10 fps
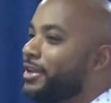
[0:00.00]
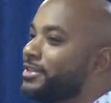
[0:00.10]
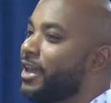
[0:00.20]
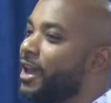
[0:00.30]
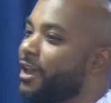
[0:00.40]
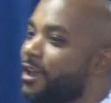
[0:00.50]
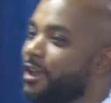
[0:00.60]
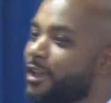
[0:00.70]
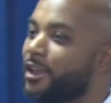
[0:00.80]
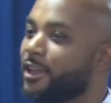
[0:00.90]
is that
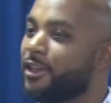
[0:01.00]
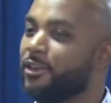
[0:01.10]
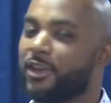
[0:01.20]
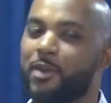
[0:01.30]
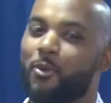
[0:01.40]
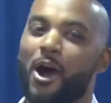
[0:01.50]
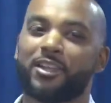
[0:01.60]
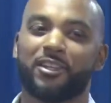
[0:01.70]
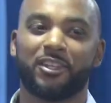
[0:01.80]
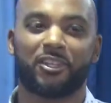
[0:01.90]
you keep
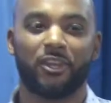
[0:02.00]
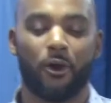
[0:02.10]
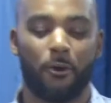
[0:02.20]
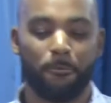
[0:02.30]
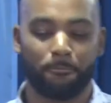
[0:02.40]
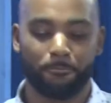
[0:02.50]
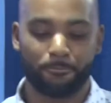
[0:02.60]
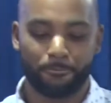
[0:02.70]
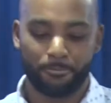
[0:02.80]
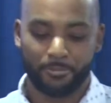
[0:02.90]
watching the show,
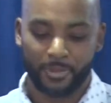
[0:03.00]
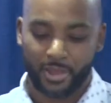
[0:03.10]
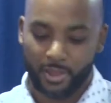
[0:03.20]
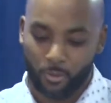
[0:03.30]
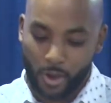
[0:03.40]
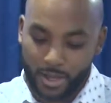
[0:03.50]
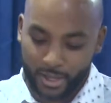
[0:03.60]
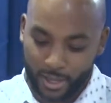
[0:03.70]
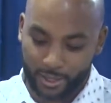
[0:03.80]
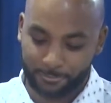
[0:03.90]
and then one
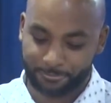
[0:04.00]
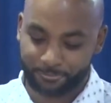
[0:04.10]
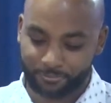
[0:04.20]
day